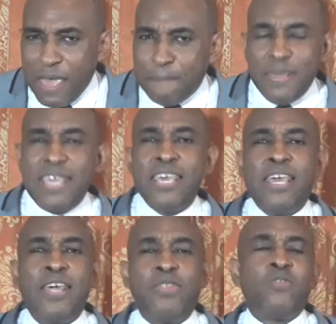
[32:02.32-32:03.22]
may
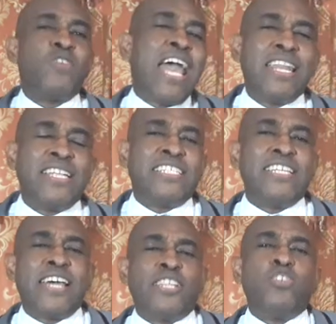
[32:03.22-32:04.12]
be the
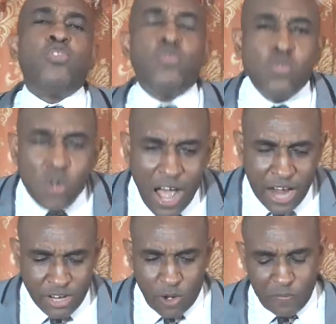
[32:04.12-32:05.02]
reality that you
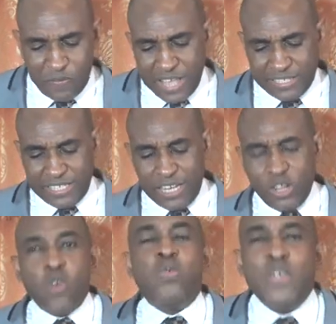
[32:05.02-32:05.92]
are now
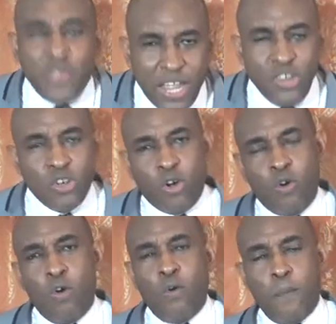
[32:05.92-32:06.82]
facing within
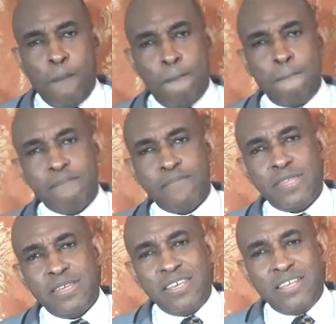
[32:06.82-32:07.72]
your home.
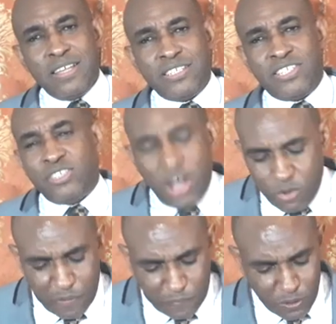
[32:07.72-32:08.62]

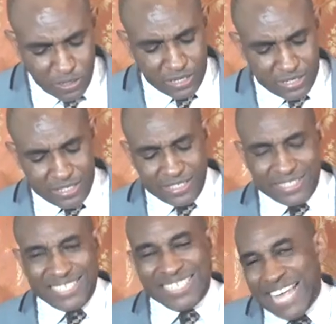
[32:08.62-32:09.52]
Sorrowful,
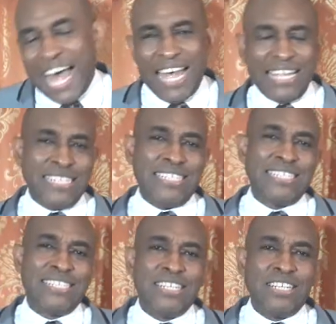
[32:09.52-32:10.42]
sad,
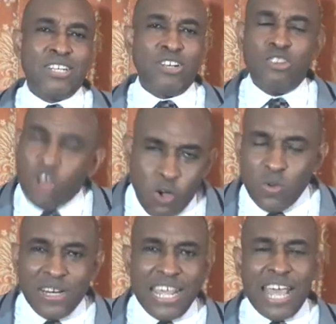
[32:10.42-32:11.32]

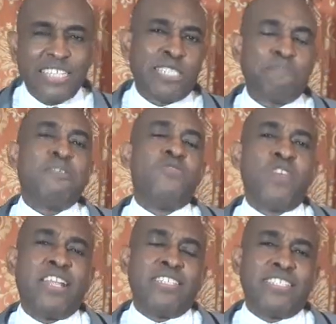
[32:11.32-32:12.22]
lonely
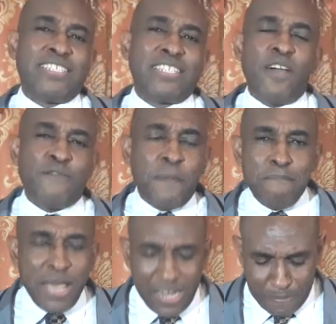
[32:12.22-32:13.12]
experience
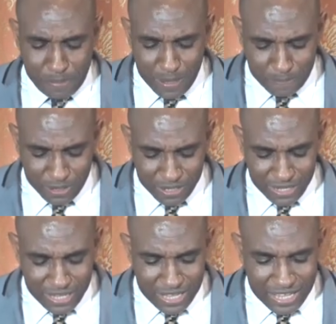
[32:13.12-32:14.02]
for many
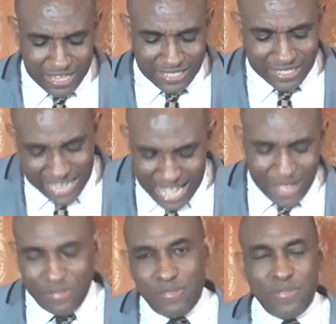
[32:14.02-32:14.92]
people.
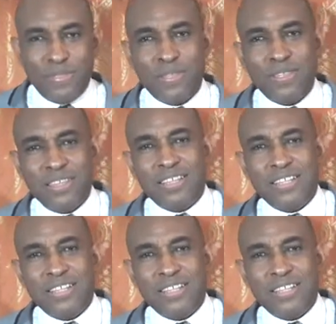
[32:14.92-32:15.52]
Death,